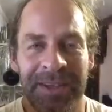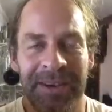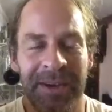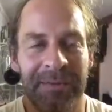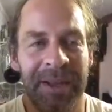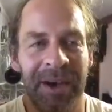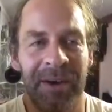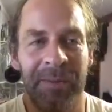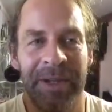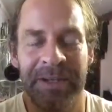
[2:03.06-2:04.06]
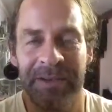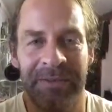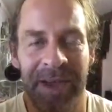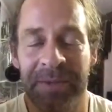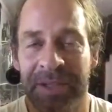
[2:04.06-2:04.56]
in there and met a whole bunch
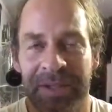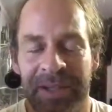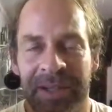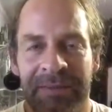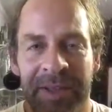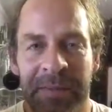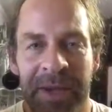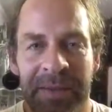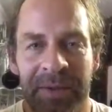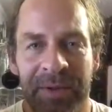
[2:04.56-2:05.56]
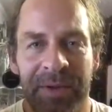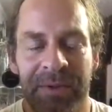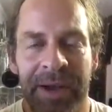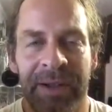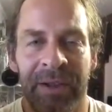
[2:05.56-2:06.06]
of absolutely lovely people who
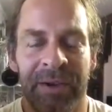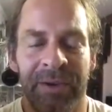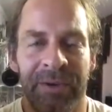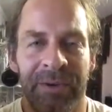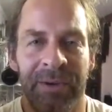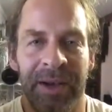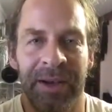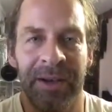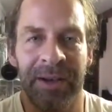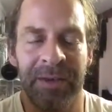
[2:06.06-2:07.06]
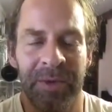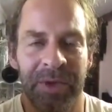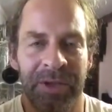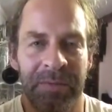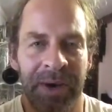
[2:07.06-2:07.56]
ran a local
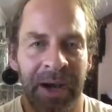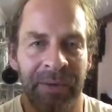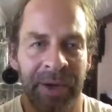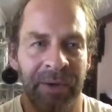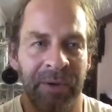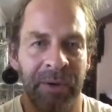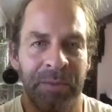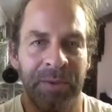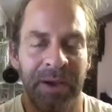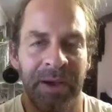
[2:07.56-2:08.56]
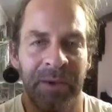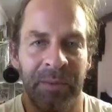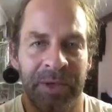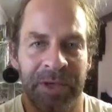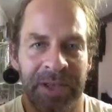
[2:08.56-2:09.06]
community bartering group,
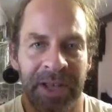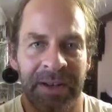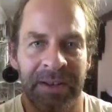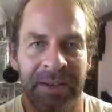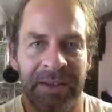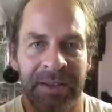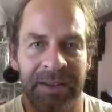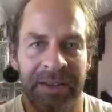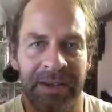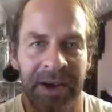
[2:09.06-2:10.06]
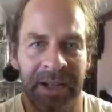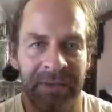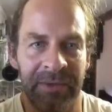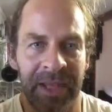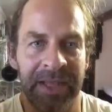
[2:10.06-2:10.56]
which is under the
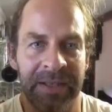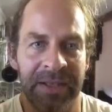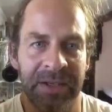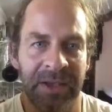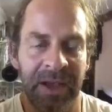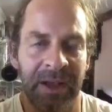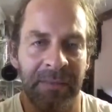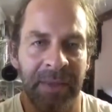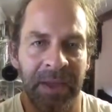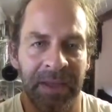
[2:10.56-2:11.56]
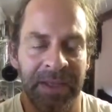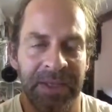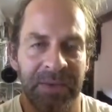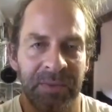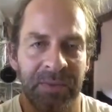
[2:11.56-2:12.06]
title of LETS.
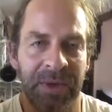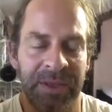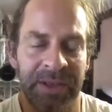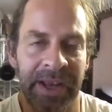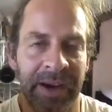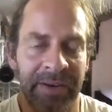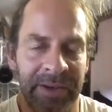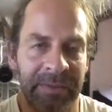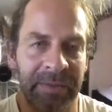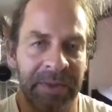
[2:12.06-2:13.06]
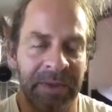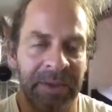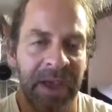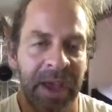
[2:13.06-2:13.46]
LETS is an acronym that